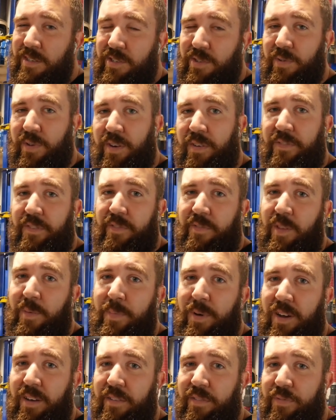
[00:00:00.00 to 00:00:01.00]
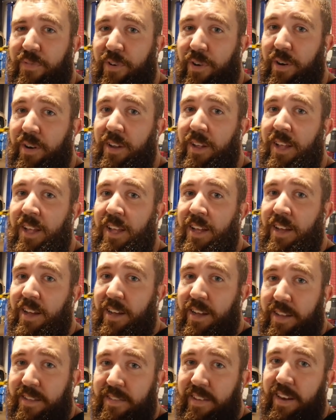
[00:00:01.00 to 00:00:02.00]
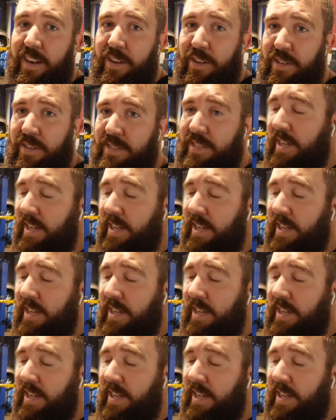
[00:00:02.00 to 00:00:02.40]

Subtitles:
$250 for a set of good